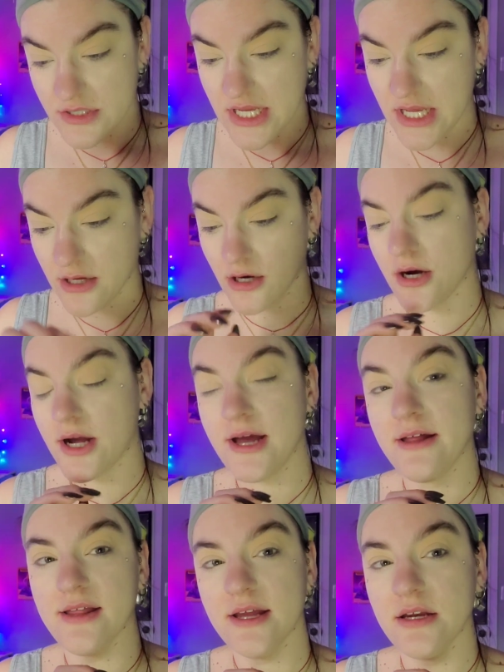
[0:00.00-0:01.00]
take our
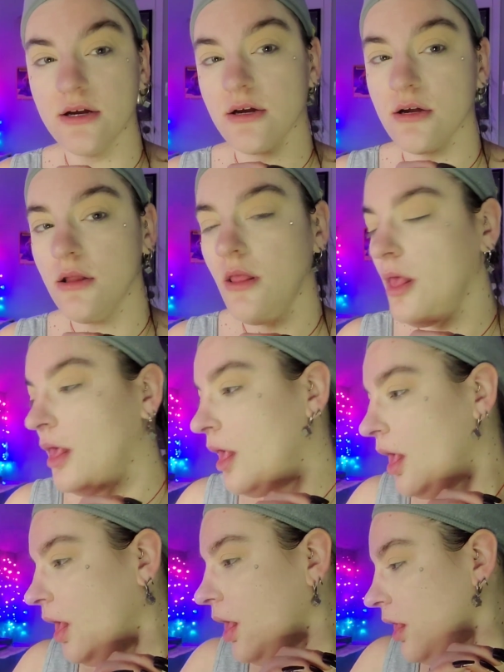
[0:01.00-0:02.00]
eyeliner.
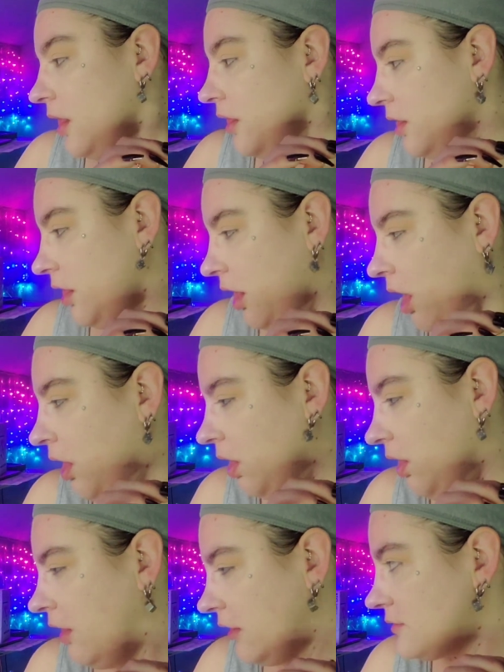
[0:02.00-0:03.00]

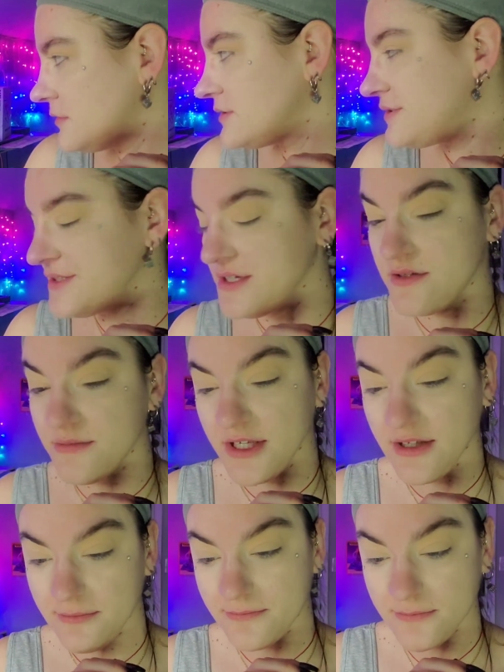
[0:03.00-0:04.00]
Excuse me.